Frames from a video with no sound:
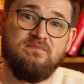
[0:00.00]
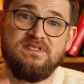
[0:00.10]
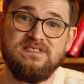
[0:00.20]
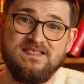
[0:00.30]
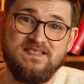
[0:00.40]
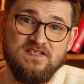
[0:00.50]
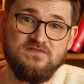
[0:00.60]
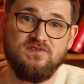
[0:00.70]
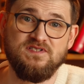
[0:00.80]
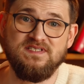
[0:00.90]
because
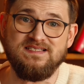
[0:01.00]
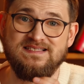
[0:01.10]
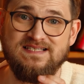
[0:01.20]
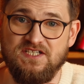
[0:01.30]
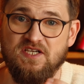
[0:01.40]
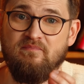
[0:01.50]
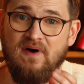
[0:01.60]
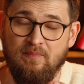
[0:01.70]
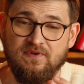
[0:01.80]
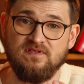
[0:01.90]
Salesforce is such a
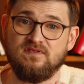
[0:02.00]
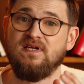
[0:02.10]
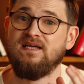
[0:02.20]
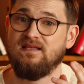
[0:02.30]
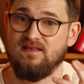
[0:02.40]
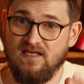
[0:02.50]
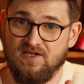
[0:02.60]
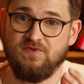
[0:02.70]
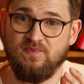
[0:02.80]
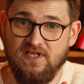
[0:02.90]
popular,
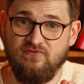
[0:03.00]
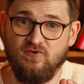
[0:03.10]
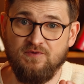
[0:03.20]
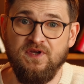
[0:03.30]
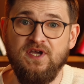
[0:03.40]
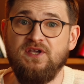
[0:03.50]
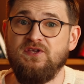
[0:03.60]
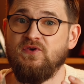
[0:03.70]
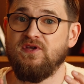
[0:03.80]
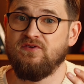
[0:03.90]
large platform,
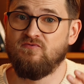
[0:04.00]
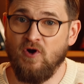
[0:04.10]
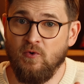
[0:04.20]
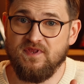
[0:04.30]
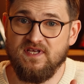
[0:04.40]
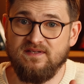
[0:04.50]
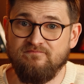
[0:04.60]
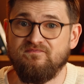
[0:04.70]
you can grow with it